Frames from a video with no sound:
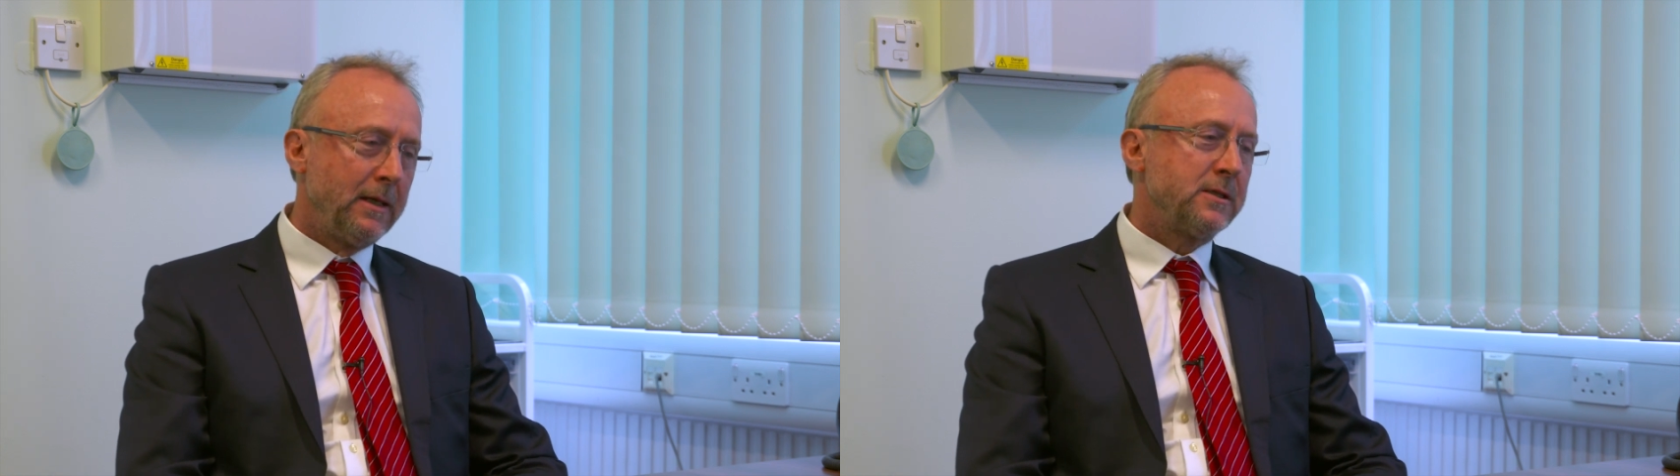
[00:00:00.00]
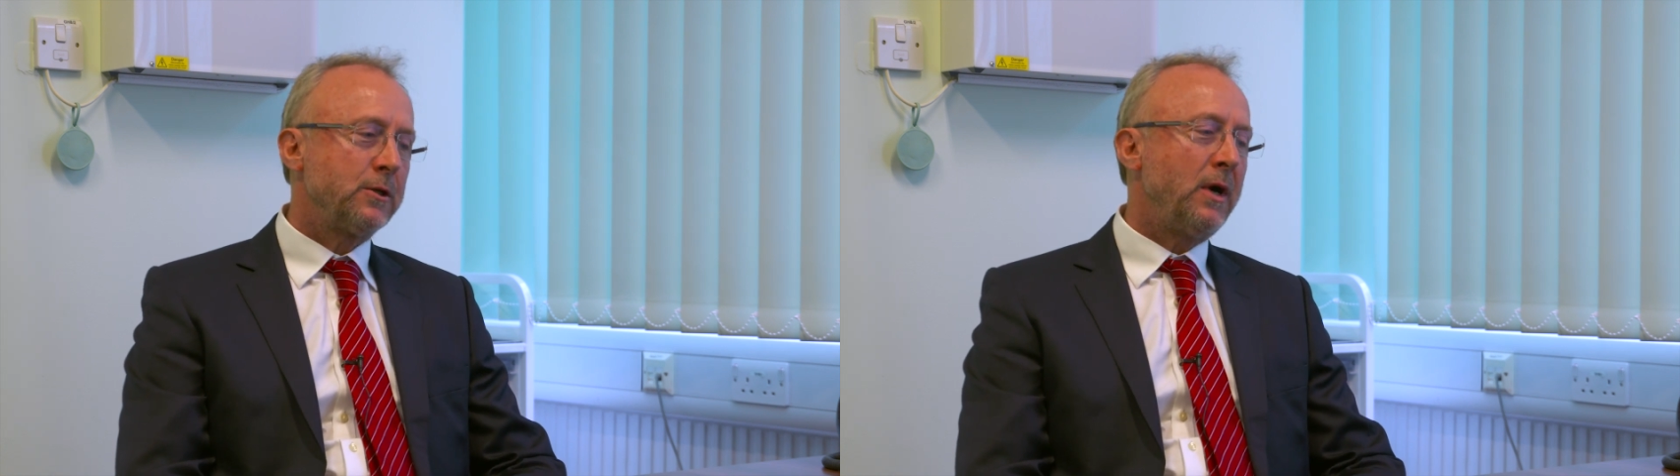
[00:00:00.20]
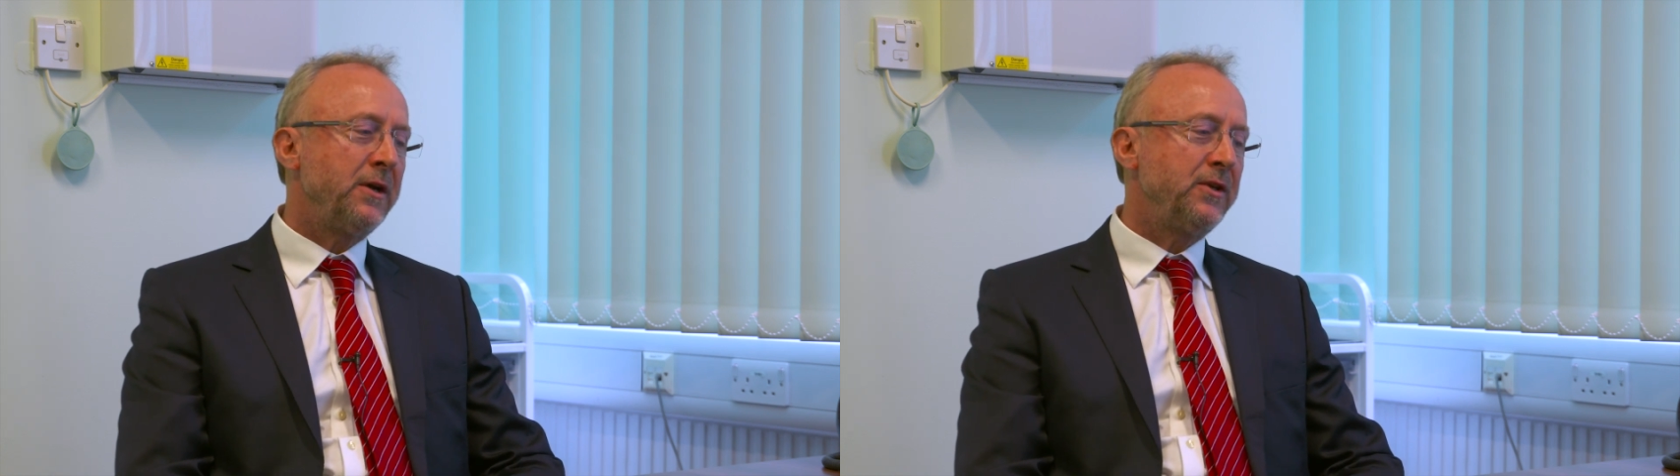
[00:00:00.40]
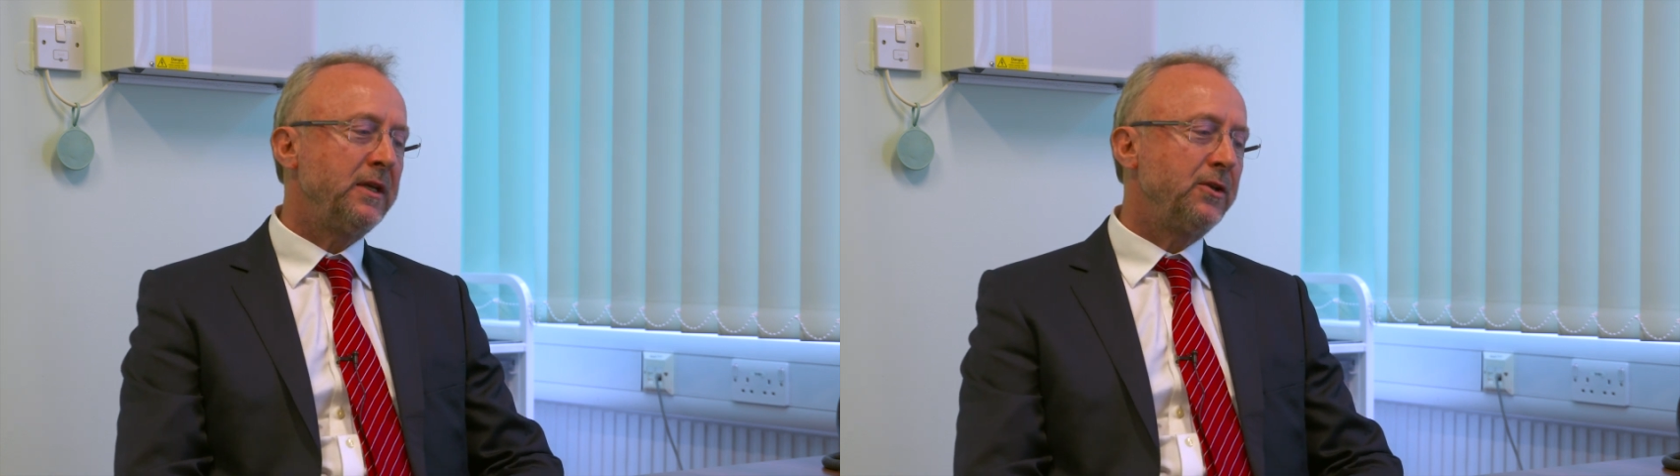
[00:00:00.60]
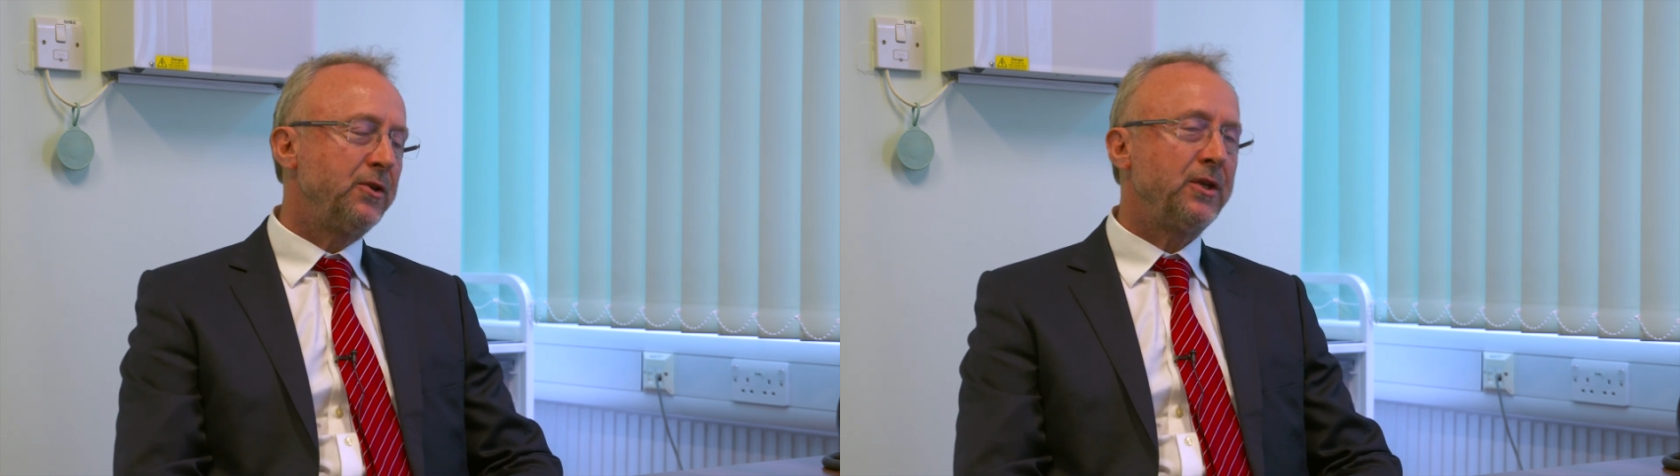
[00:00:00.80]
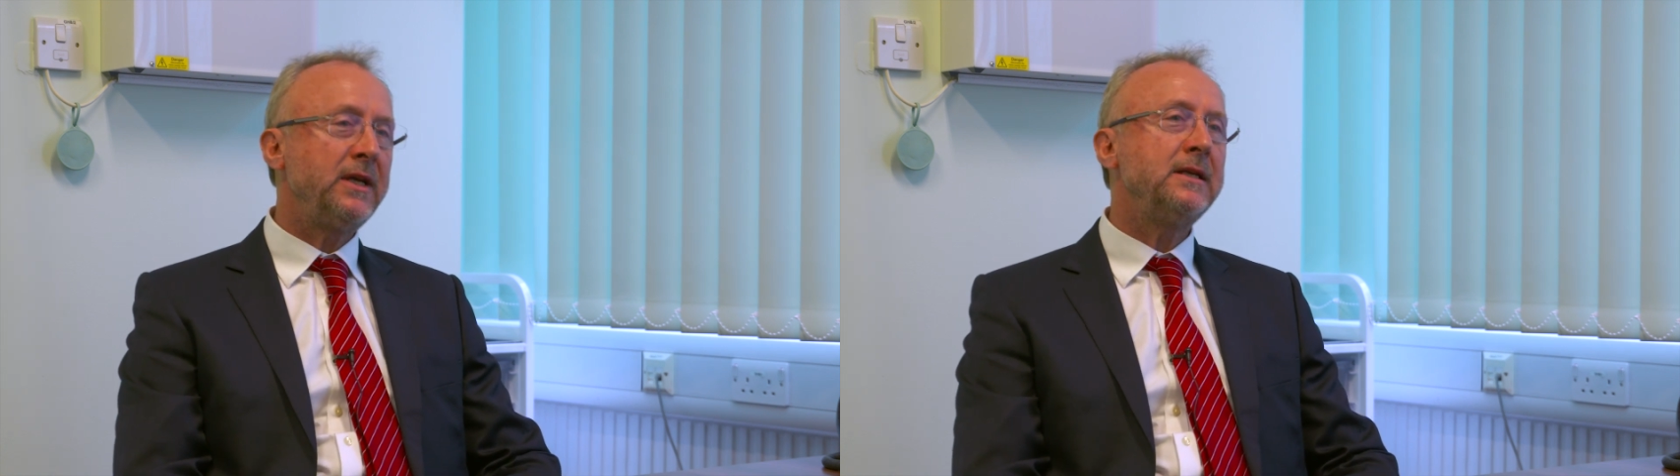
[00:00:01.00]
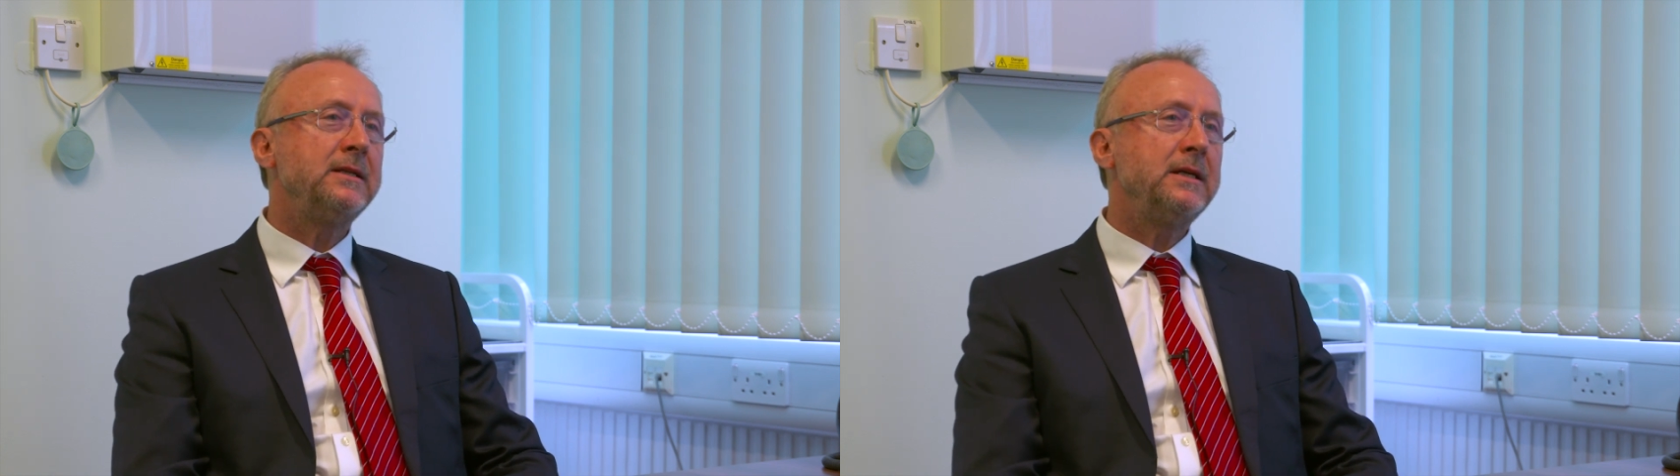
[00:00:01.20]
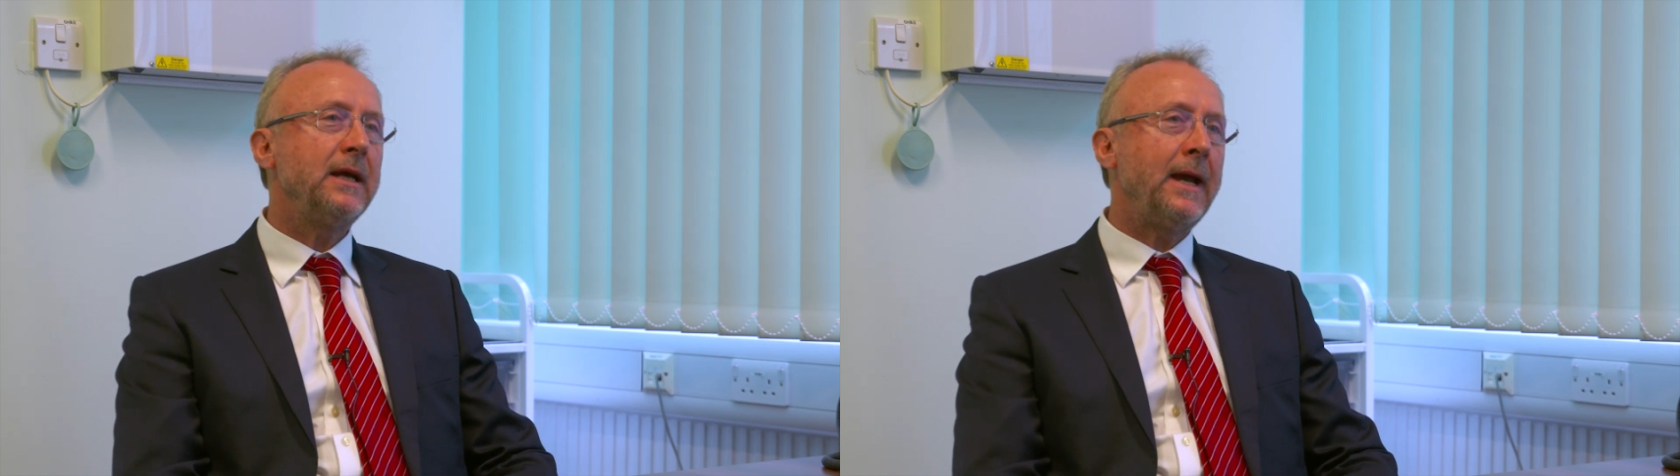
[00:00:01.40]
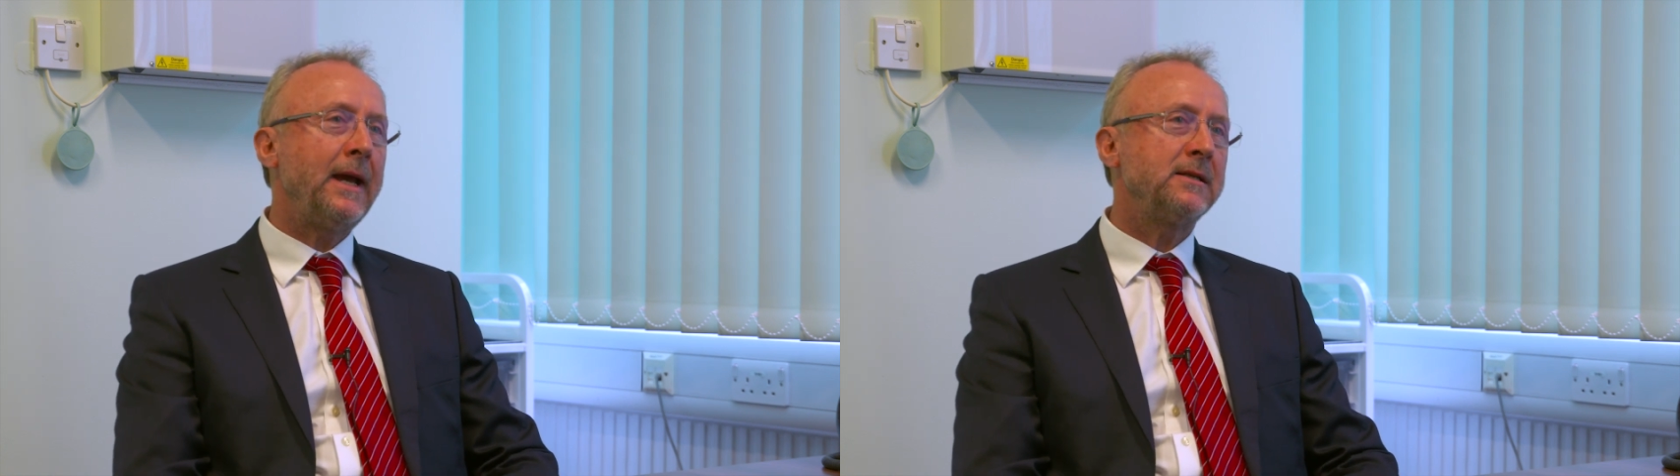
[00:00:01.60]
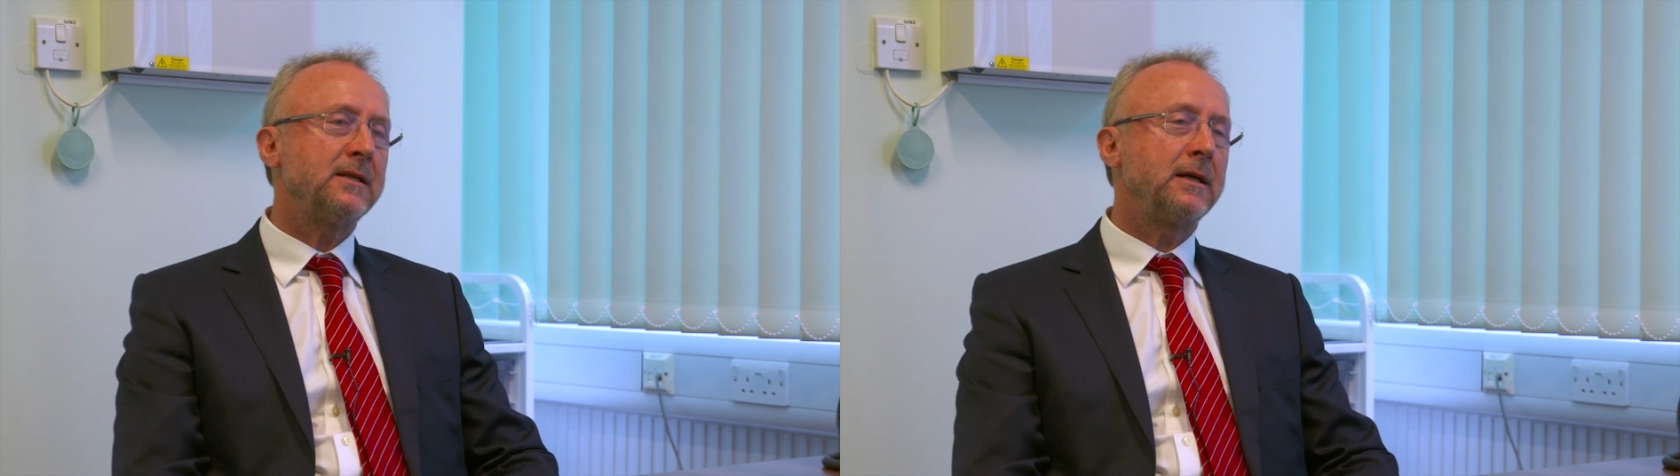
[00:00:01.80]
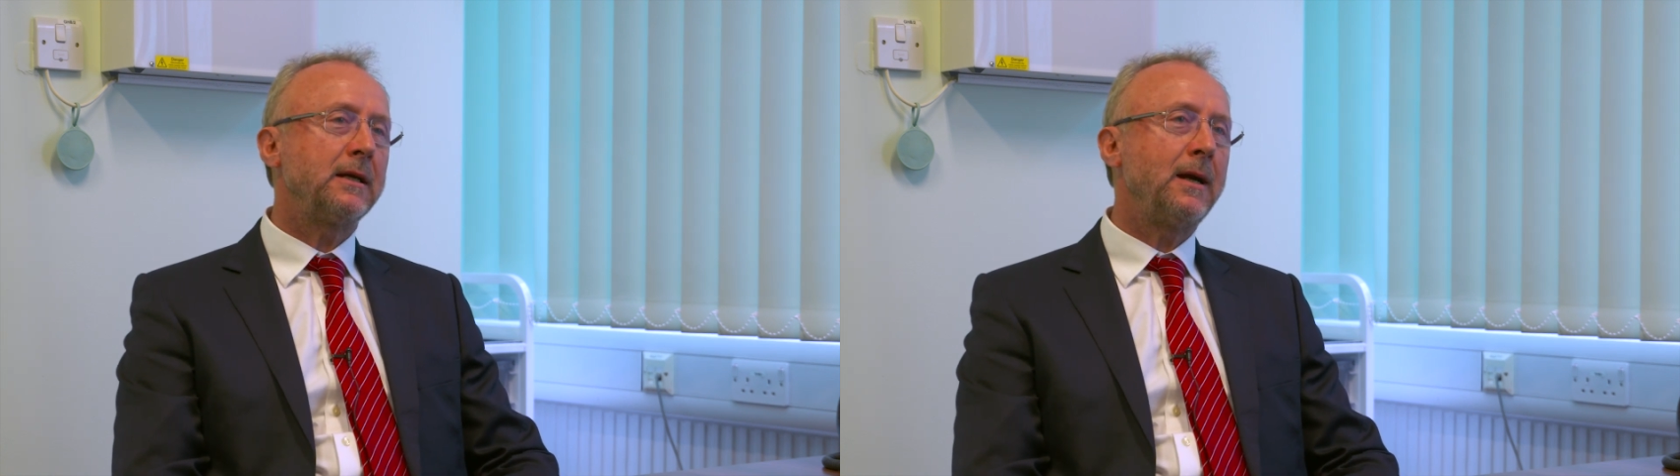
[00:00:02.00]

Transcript: So I think 3D adds a